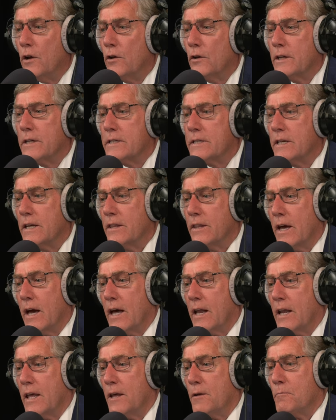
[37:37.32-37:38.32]
only see
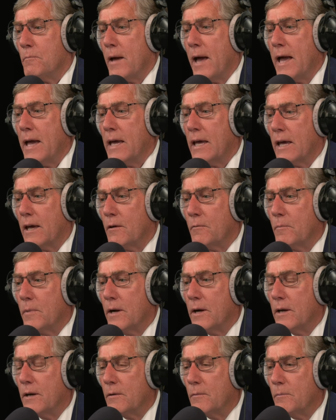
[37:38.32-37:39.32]
that in banking,
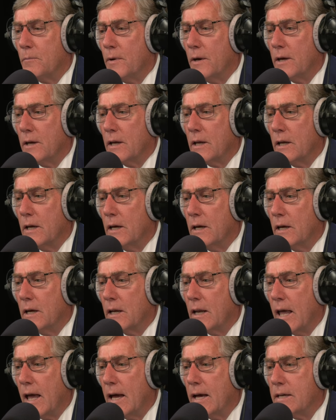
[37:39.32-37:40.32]
but but
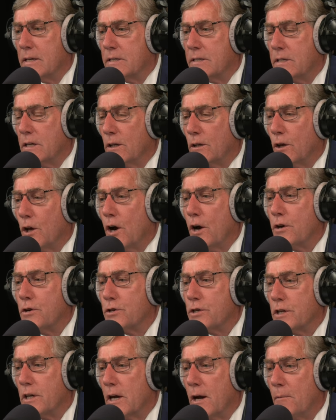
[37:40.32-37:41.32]
uh, as
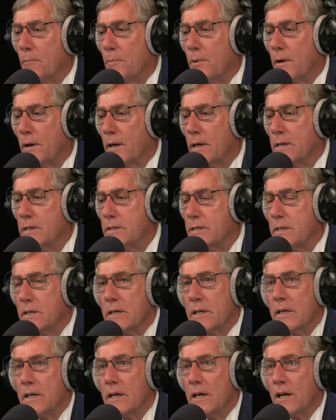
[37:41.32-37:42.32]
large companies,
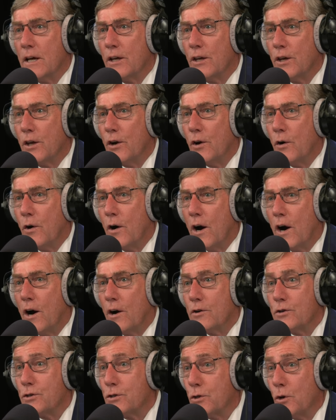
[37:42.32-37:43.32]
you know,
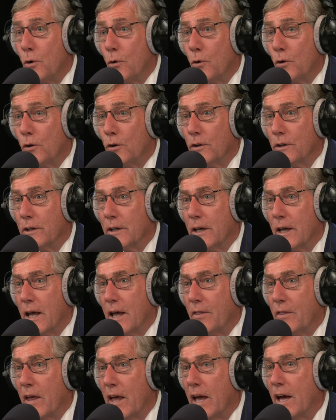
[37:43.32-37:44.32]
are sold
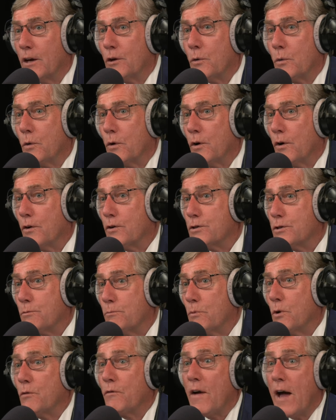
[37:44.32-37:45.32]
and the headquarters
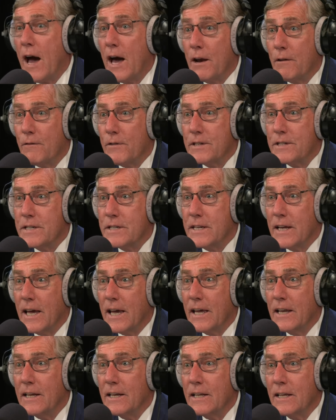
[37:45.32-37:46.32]
move out of a
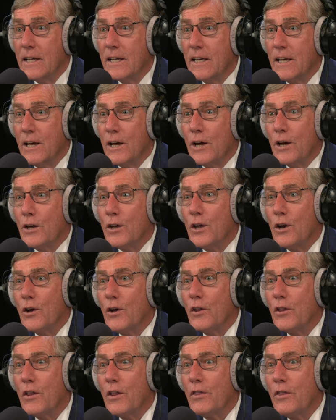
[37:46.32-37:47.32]
state, mm-hmm. you
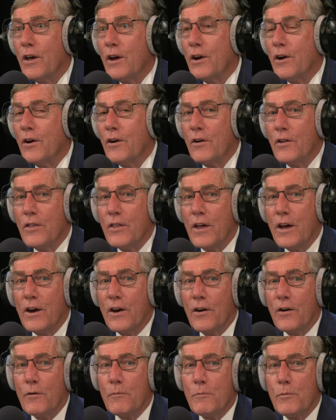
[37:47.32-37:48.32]
know, their
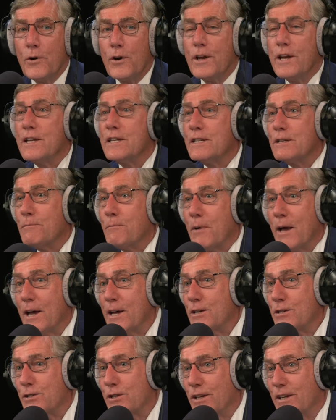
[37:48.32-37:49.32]
their
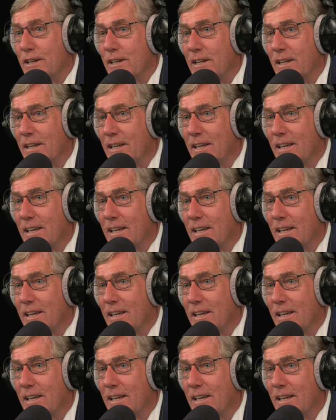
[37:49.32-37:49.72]
participation